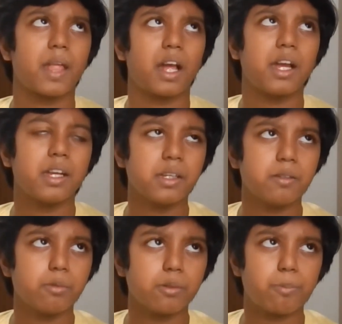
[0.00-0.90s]

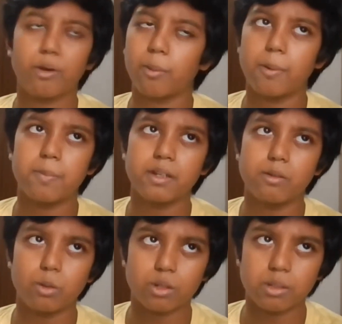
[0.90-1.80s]
I would probably
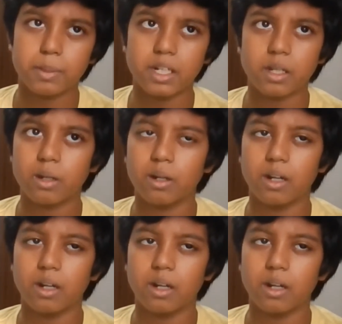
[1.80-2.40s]
go to the building,